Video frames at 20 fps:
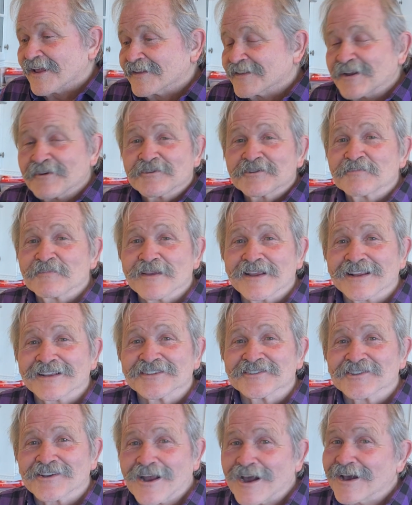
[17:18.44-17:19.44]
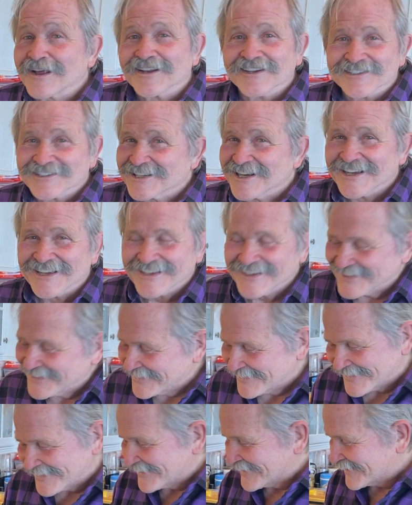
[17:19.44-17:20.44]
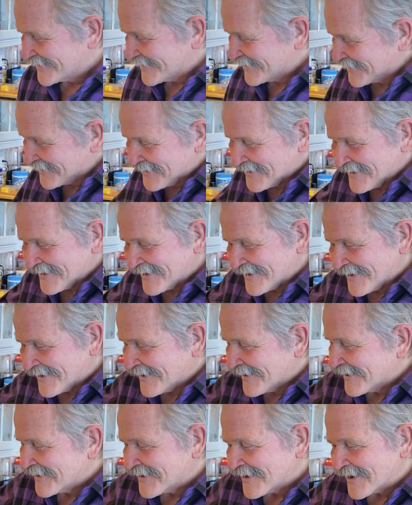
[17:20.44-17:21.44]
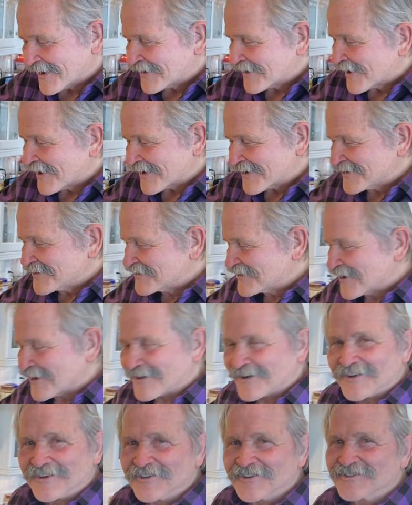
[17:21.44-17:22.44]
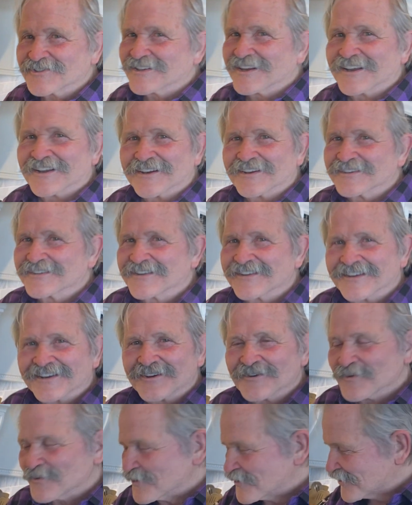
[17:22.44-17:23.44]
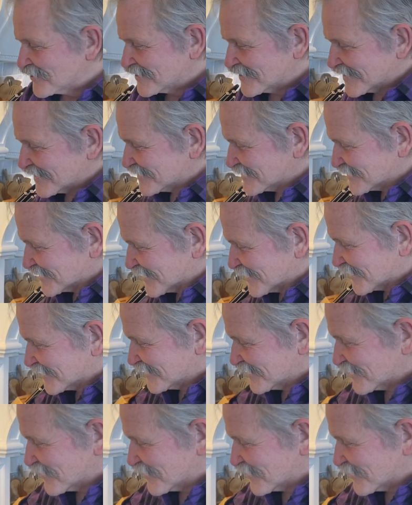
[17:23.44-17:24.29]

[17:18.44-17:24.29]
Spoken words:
they were speaking Scottish, and I could not understand a single word they said,